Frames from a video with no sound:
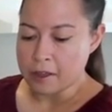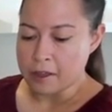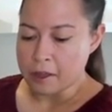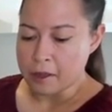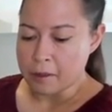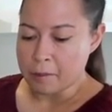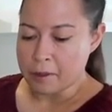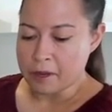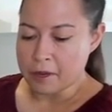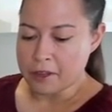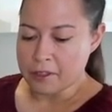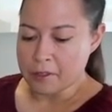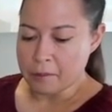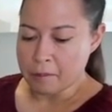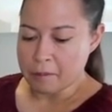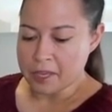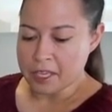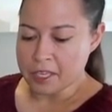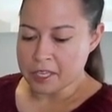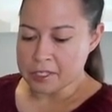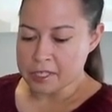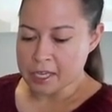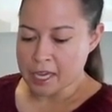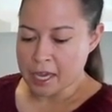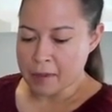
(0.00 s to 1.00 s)
But in the
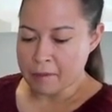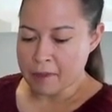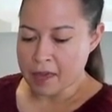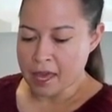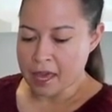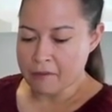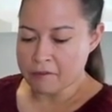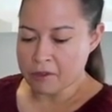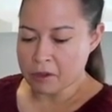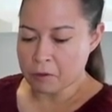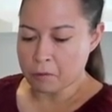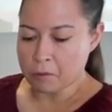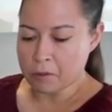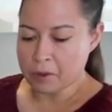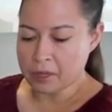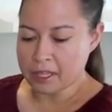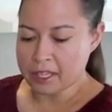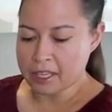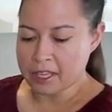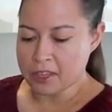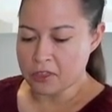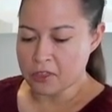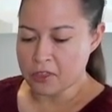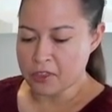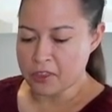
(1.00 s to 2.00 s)
meantime, having
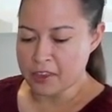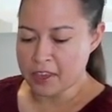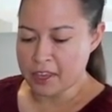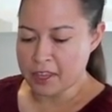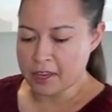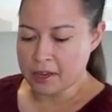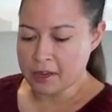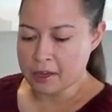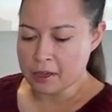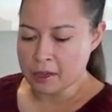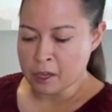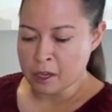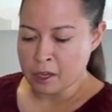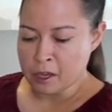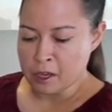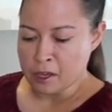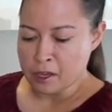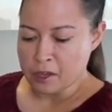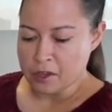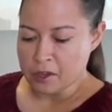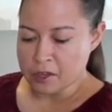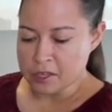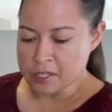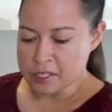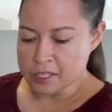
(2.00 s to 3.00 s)
really thin
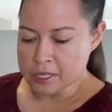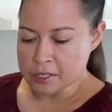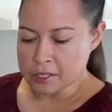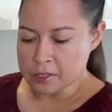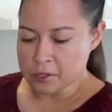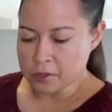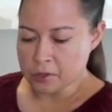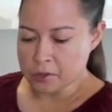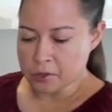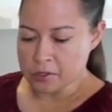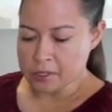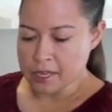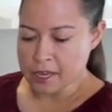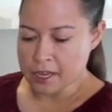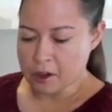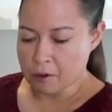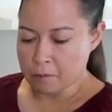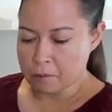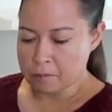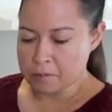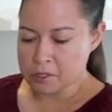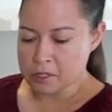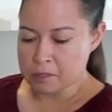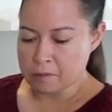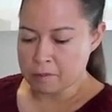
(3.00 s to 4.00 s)
utensils
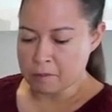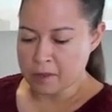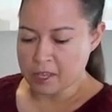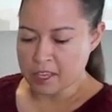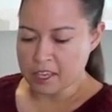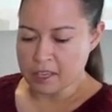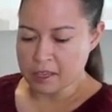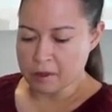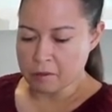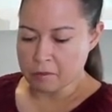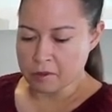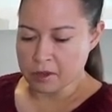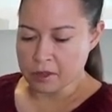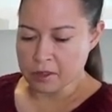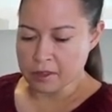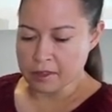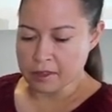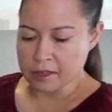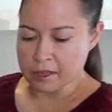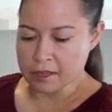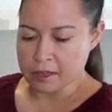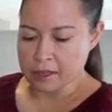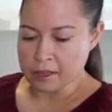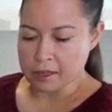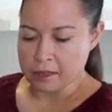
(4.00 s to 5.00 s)
helps me with uh,
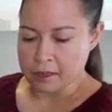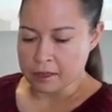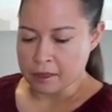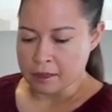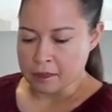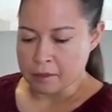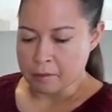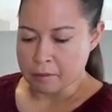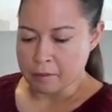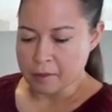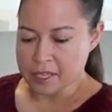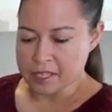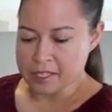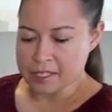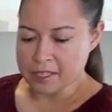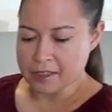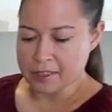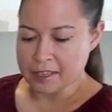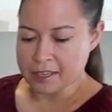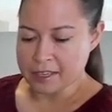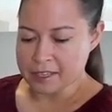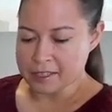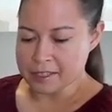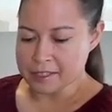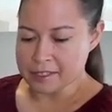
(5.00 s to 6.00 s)
mixing
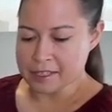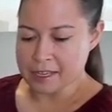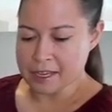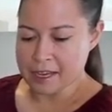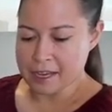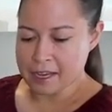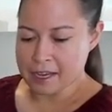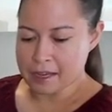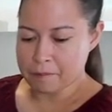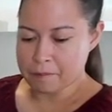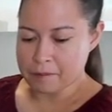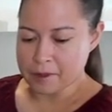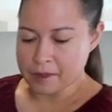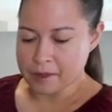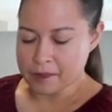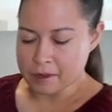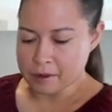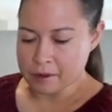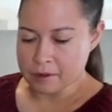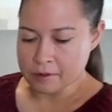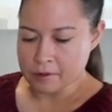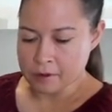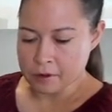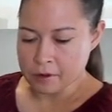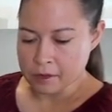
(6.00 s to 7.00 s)
things up
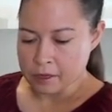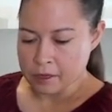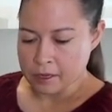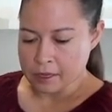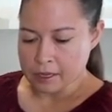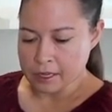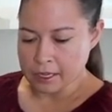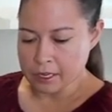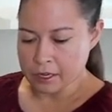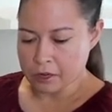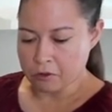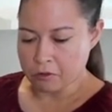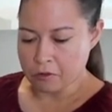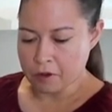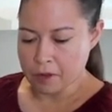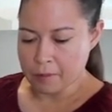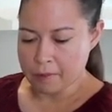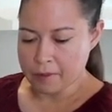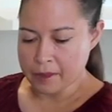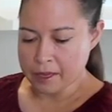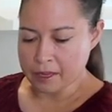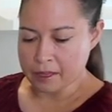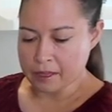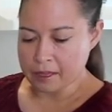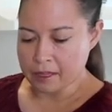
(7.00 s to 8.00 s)
and and gripping
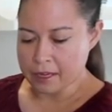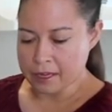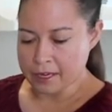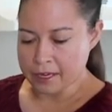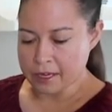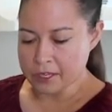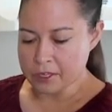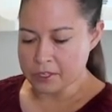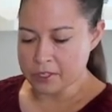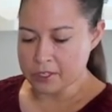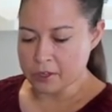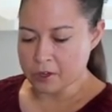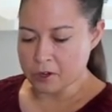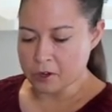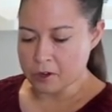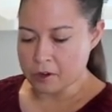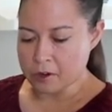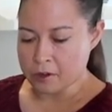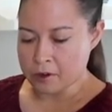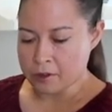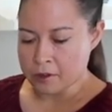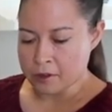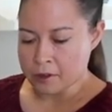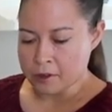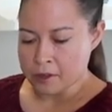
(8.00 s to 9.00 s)
a lot easier
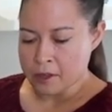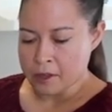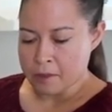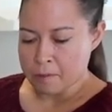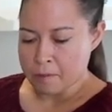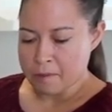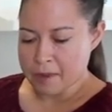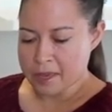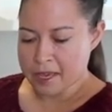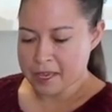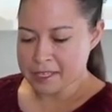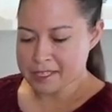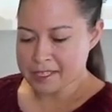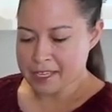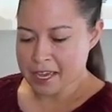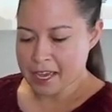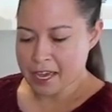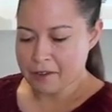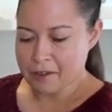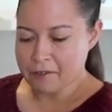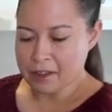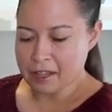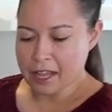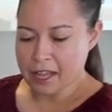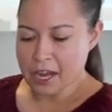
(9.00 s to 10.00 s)
because I have
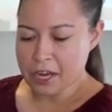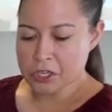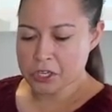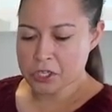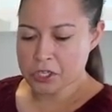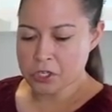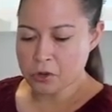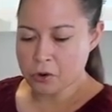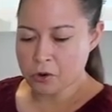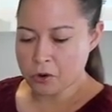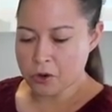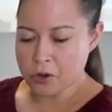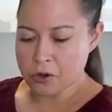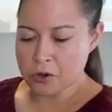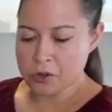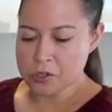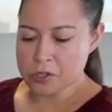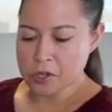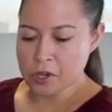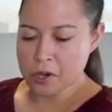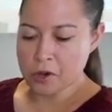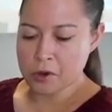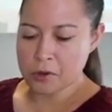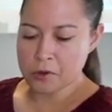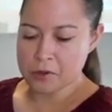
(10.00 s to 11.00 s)
a lot shorter
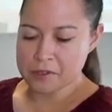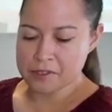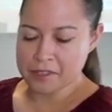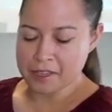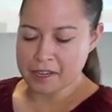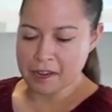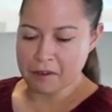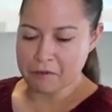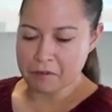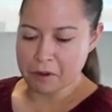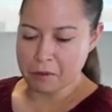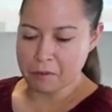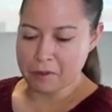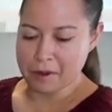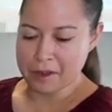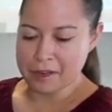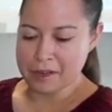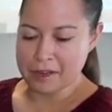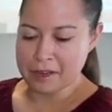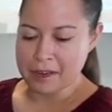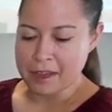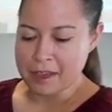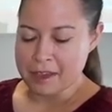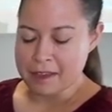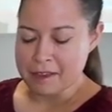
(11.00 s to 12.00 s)
toes than everyone,
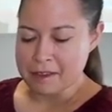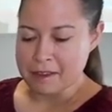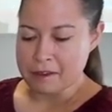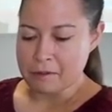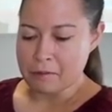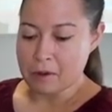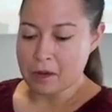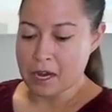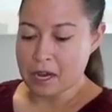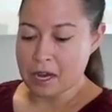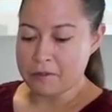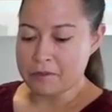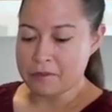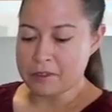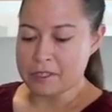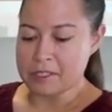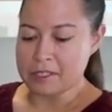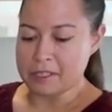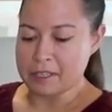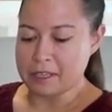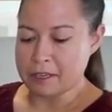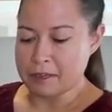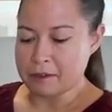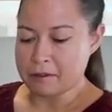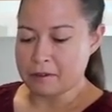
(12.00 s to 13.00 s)
well,
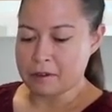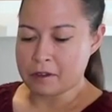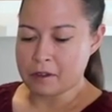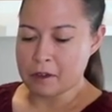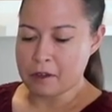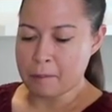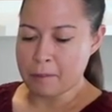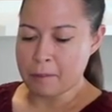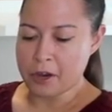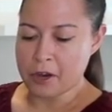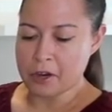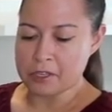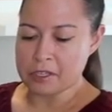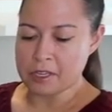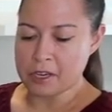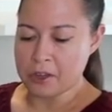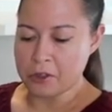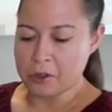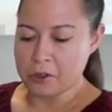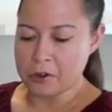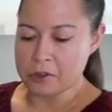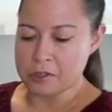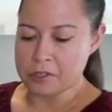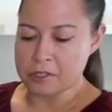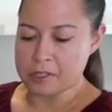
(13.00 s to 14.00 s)
obviously, compared to
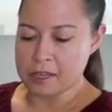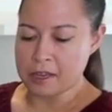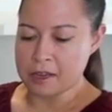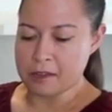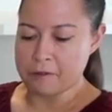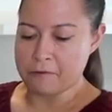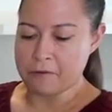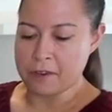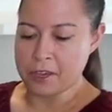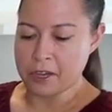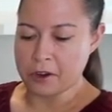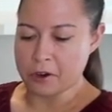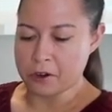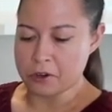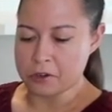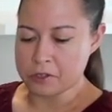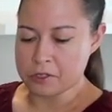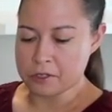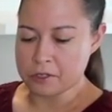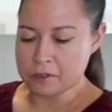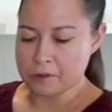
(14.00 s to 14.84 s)
others' uh, fingers.